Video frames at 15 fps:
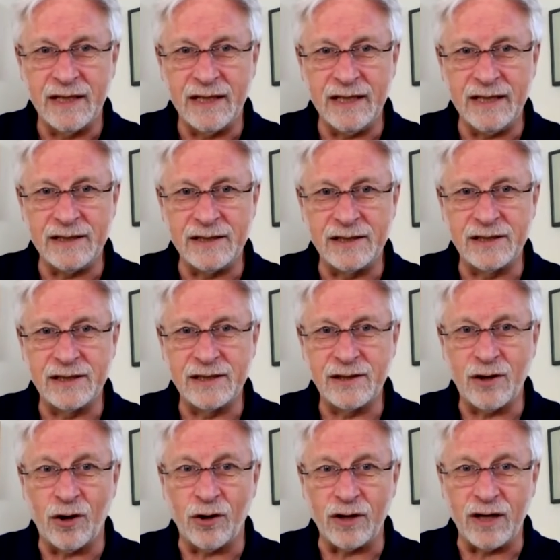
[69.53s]
It's
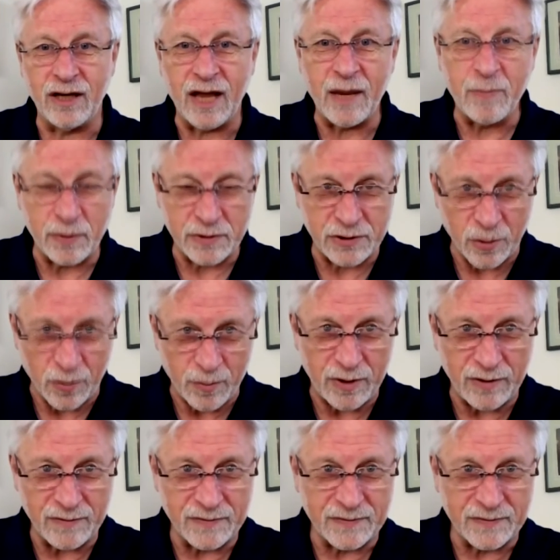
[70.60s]
called liposomal.